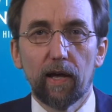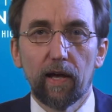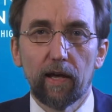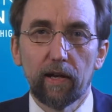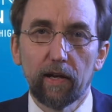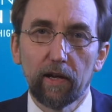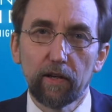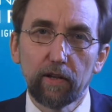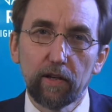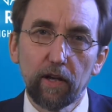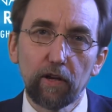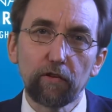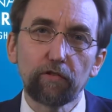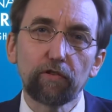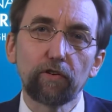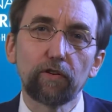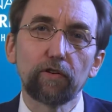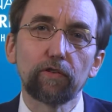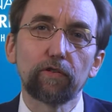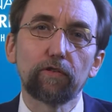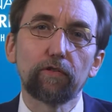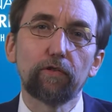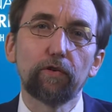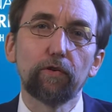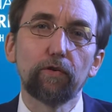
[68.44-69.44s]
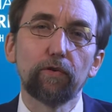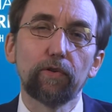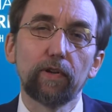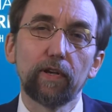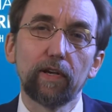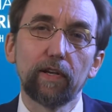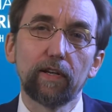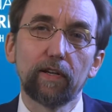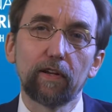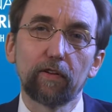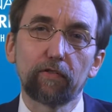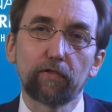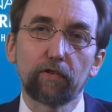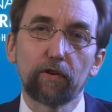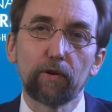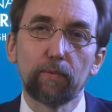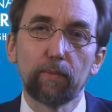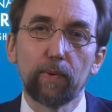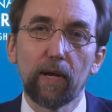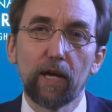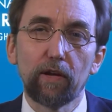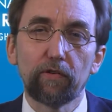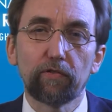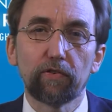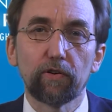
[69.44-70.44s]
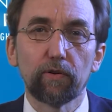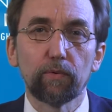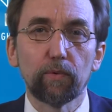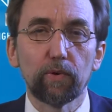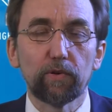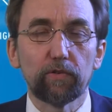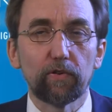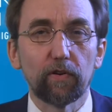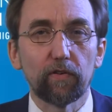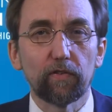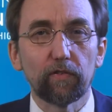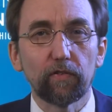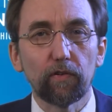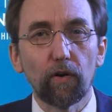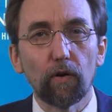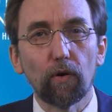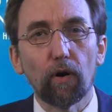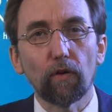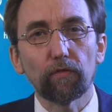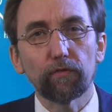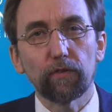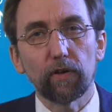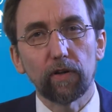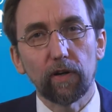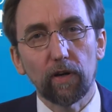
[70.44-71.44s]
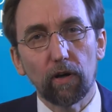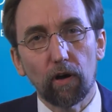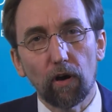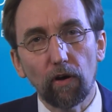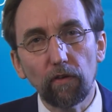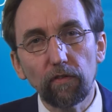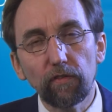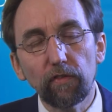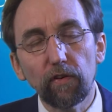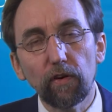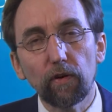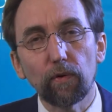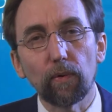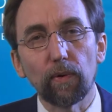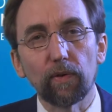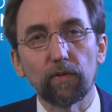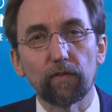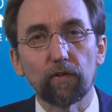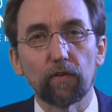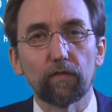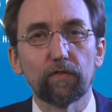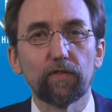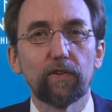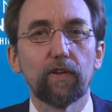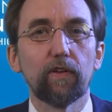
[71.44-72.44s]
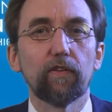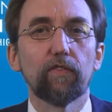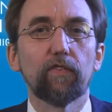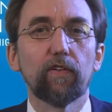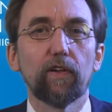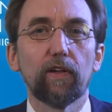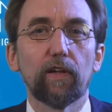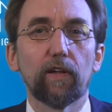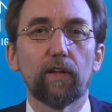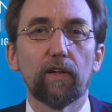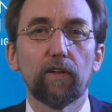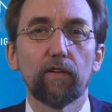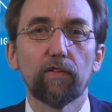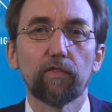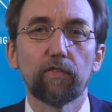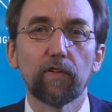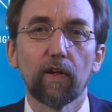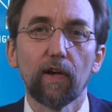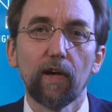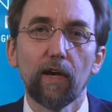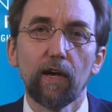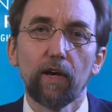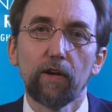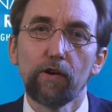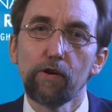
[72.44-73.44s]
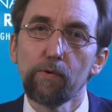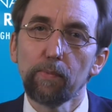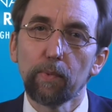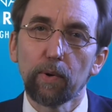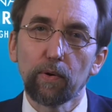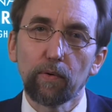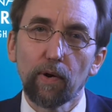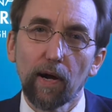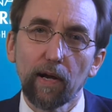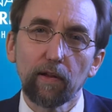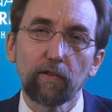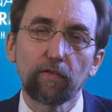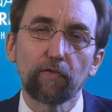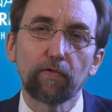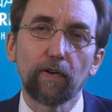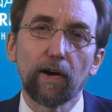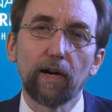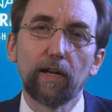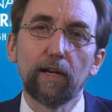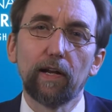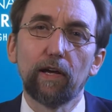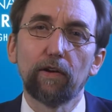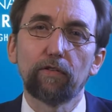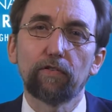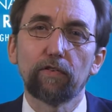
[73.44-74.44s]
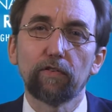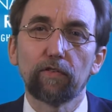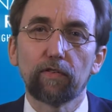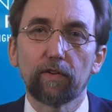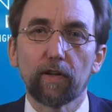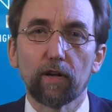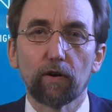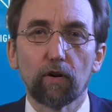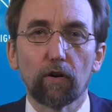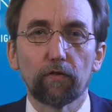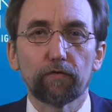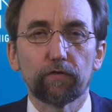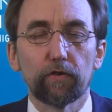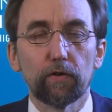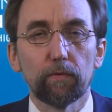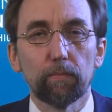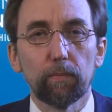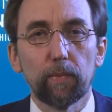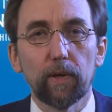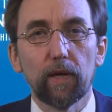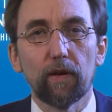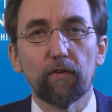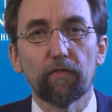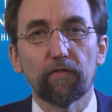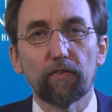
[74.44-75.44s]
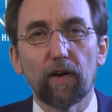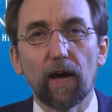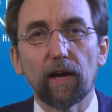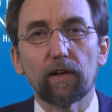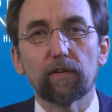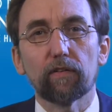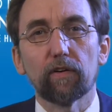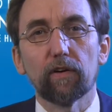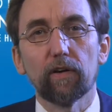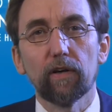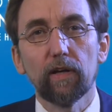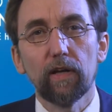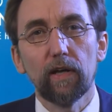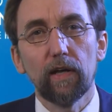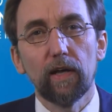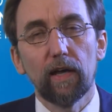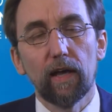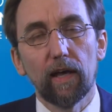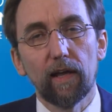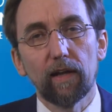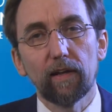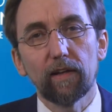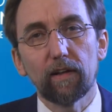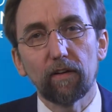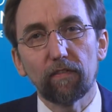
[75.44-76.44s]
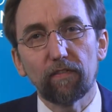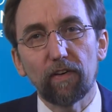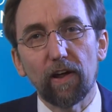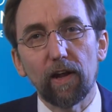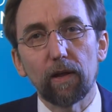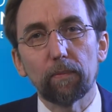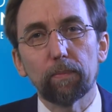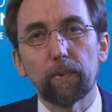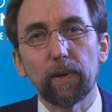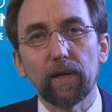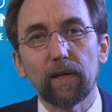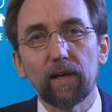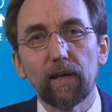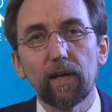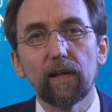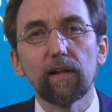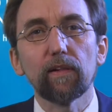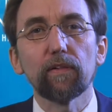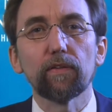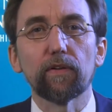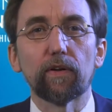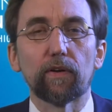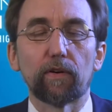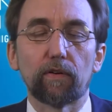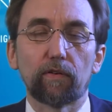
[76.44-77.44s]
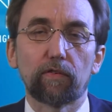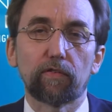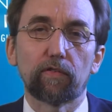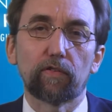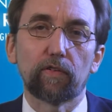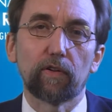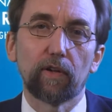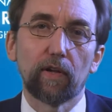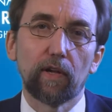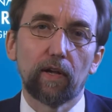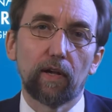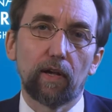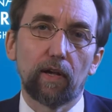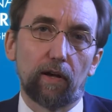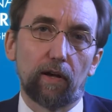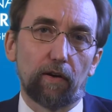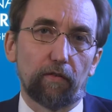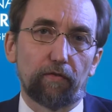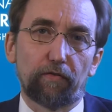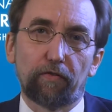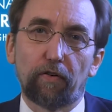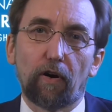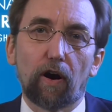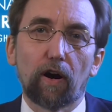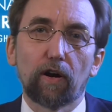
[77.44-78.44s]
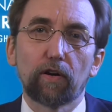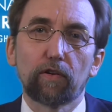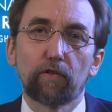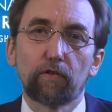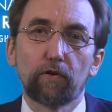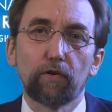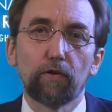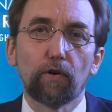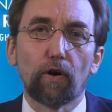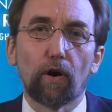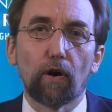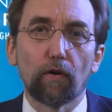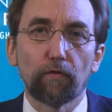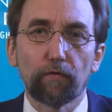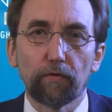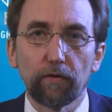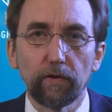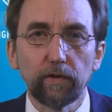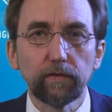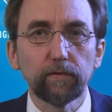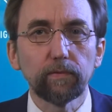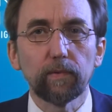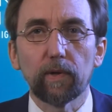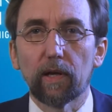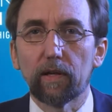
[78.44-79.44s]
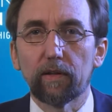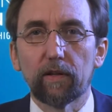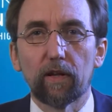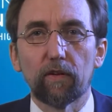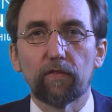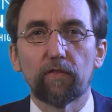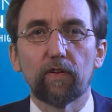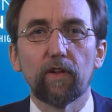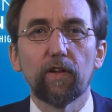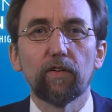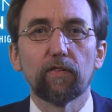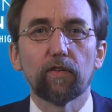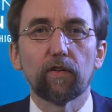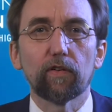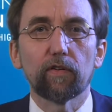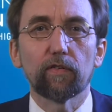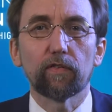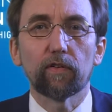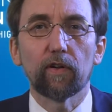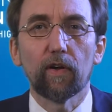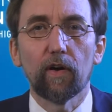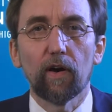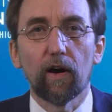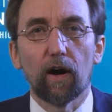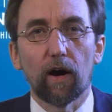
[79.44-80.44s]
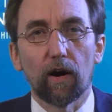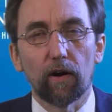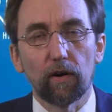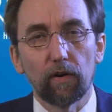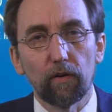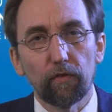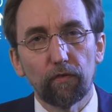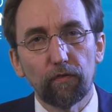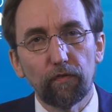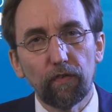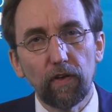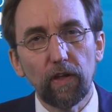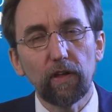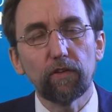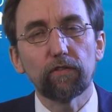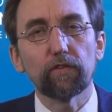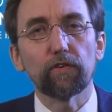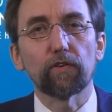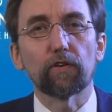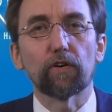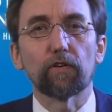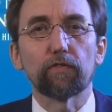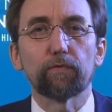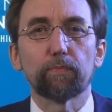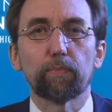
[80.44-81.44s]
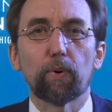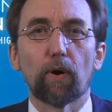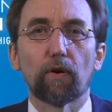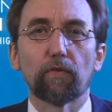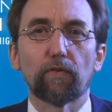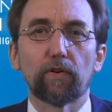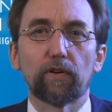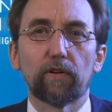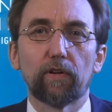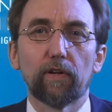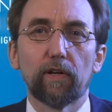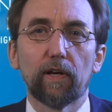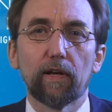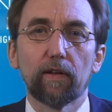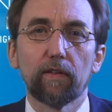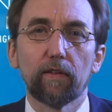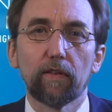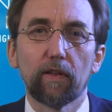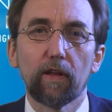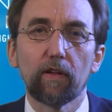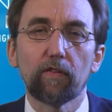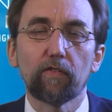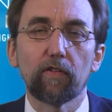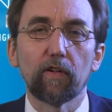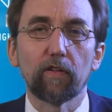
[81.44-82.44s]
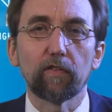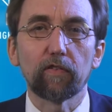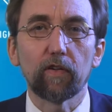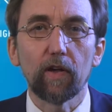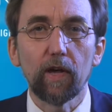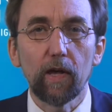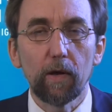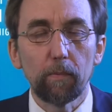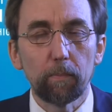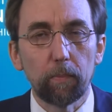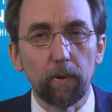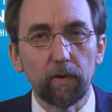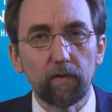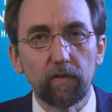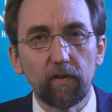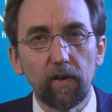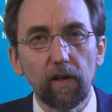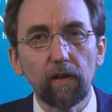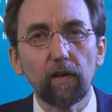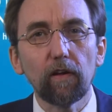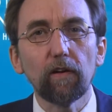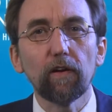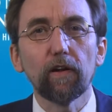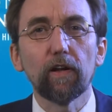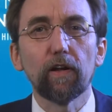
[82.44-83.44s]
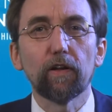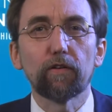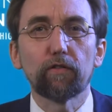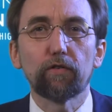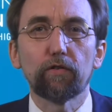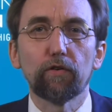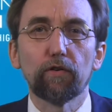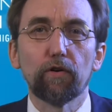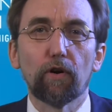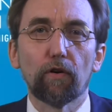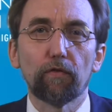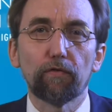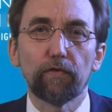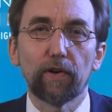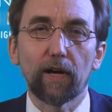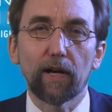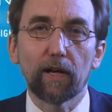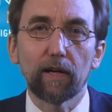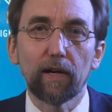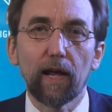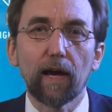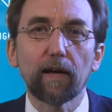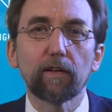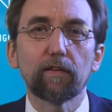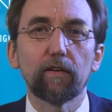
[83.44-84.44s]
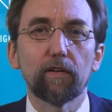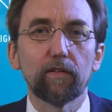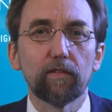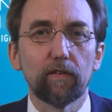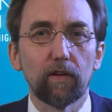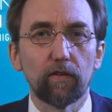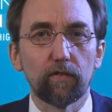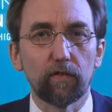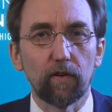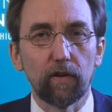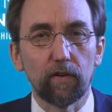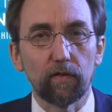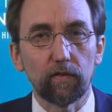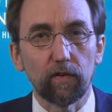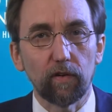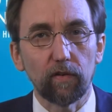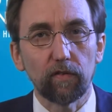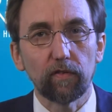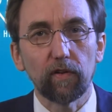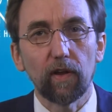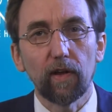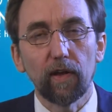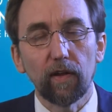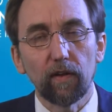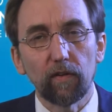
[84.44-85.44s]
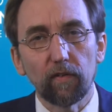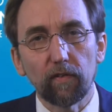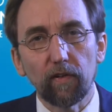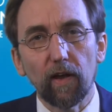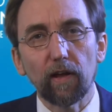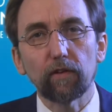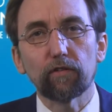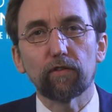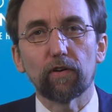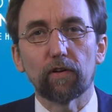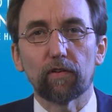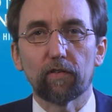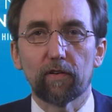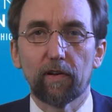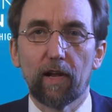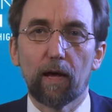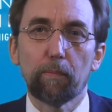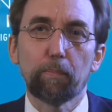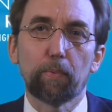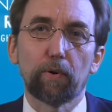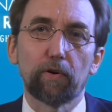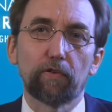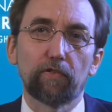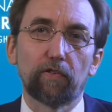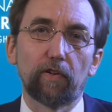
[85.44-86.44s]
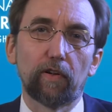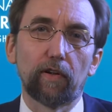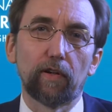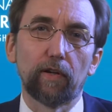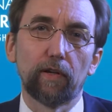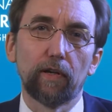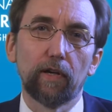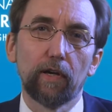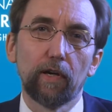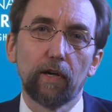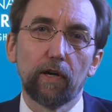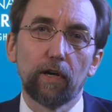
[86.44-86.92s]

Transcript: In addition to the discrimination which is so often a consequence of disease, human rights violations can often be a factor in developing illness. Far too often, diseases are a feature of poverty, and this is particularly true of neglected diseases such as leprosy.